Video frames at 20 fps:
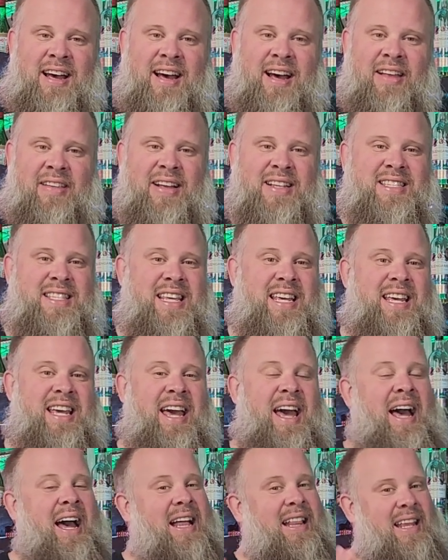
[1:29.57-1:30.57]
That's the
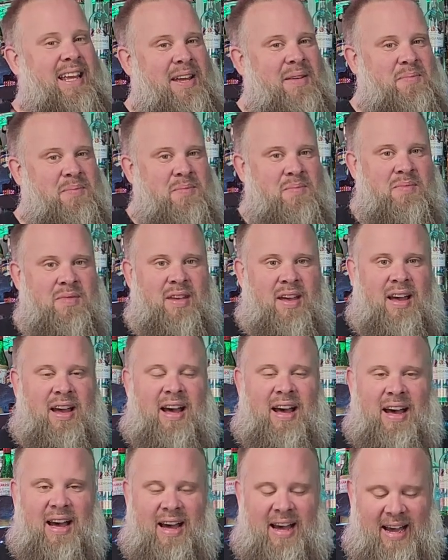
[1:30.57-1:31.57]
Cali.
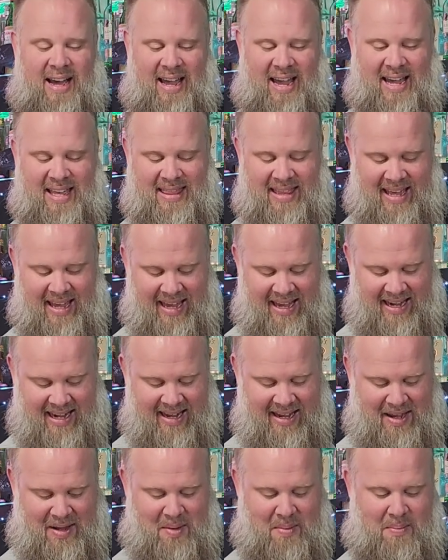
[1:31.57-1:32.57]
And
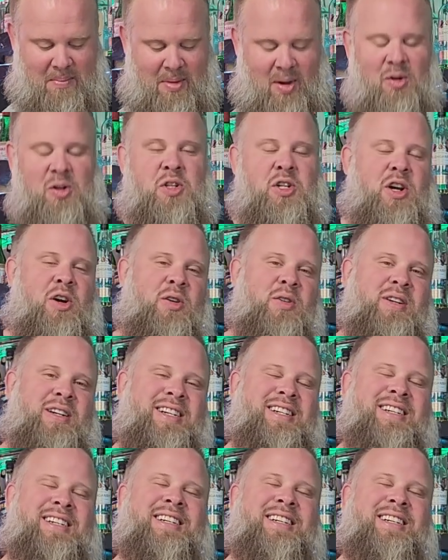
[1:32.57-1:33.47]
then Mocho,